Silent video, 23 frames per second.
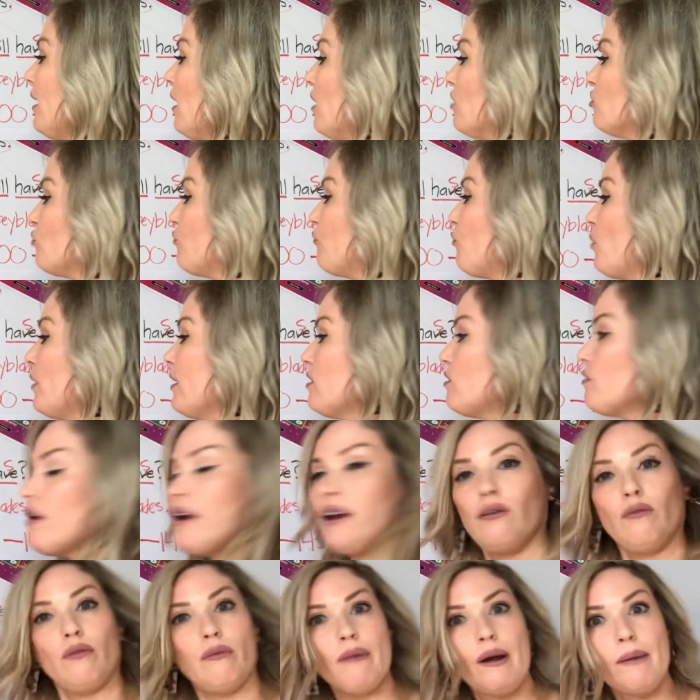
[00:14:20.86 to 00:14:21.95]

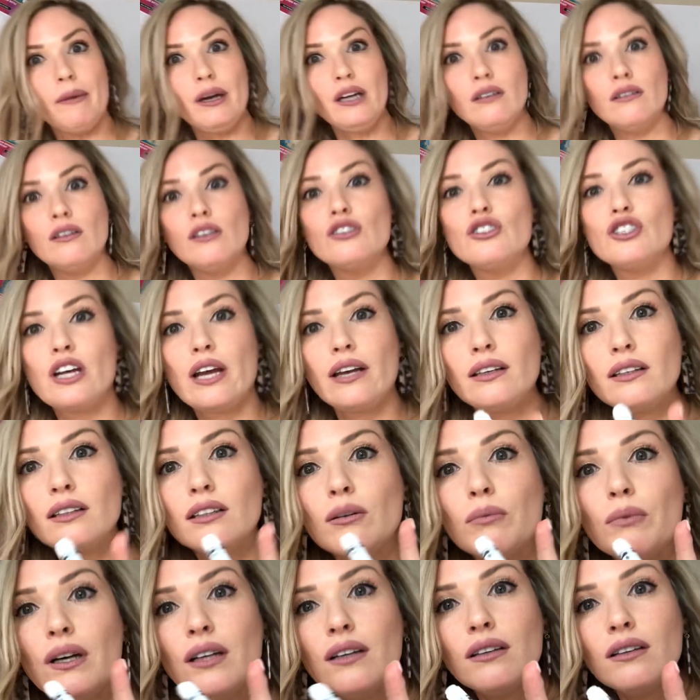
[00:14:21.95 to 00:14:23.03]
143. Remember, check your
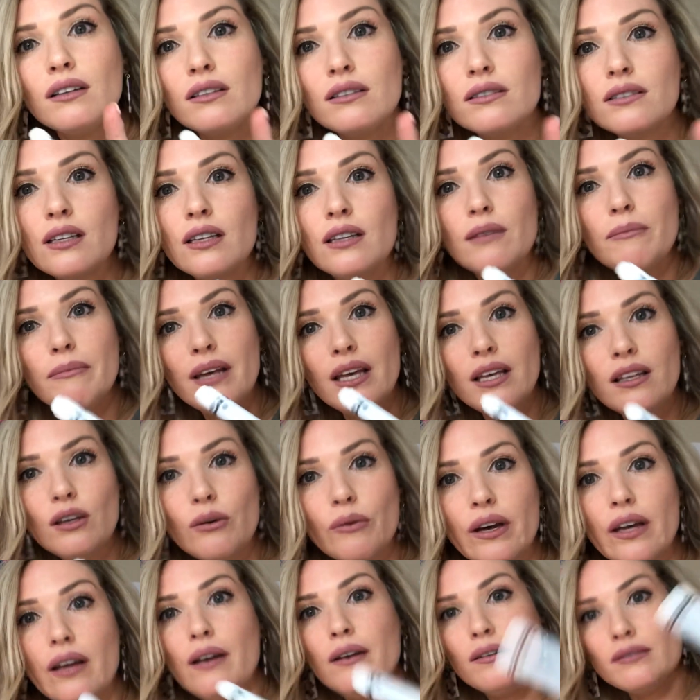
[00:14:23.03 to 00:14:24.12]
ones in the
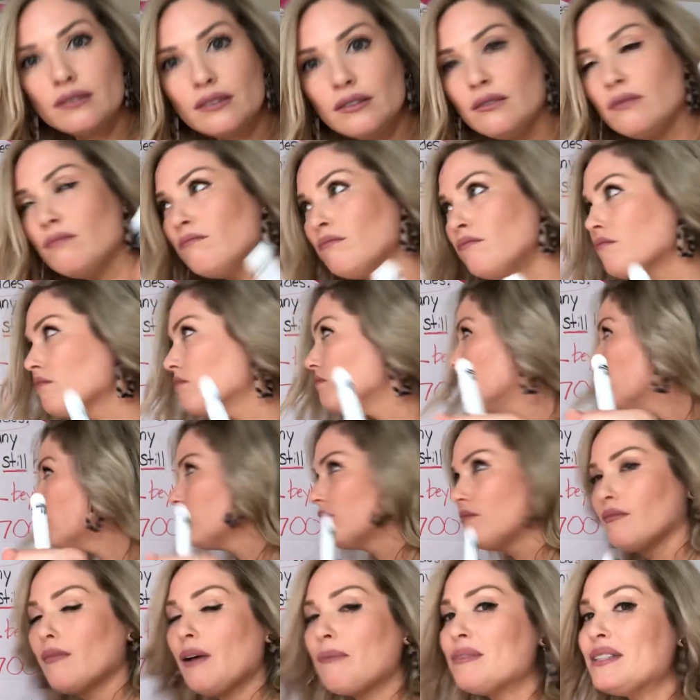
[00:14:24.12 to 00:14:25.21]
minuend.
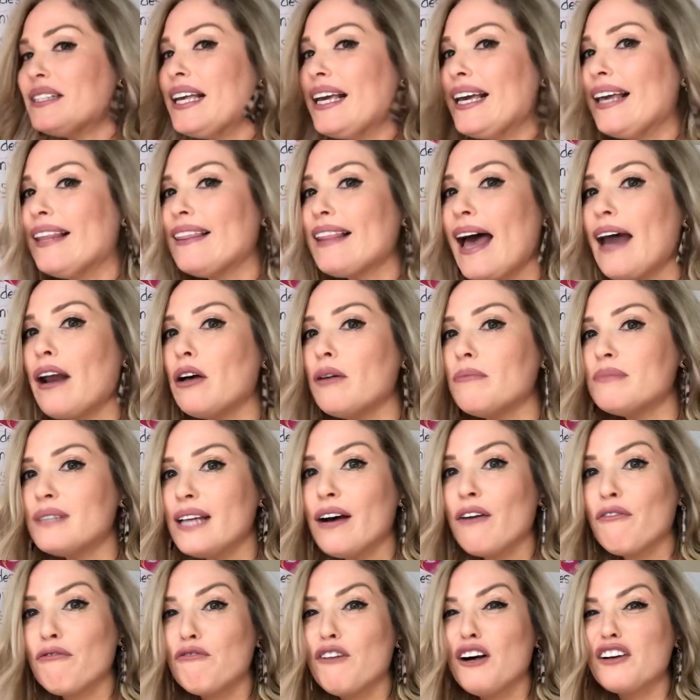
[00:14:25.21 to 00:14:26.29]
I'm singing that
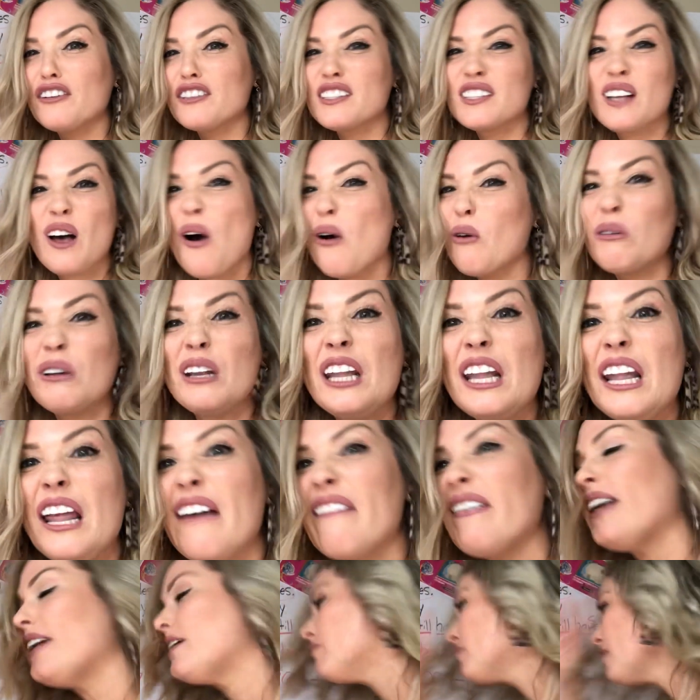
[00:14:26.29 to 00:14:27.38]
Uptown Funk song. Love
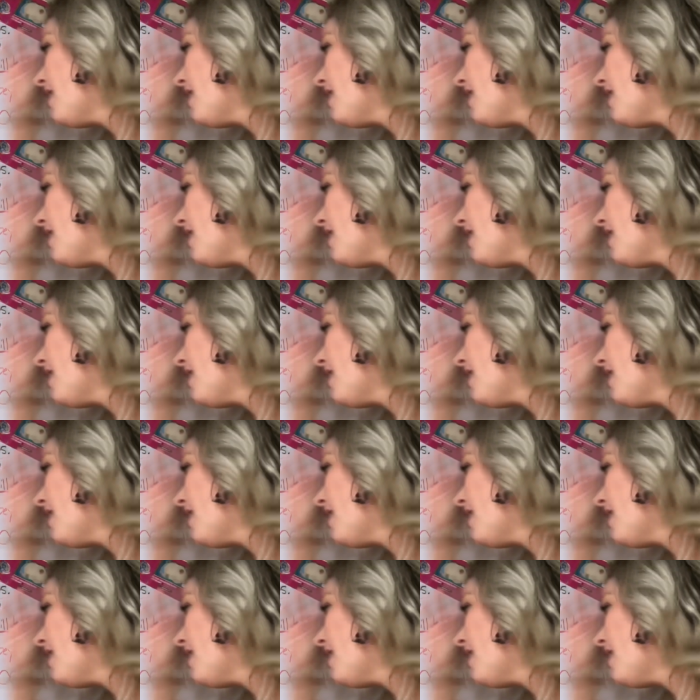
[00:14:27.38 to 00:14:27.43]
it.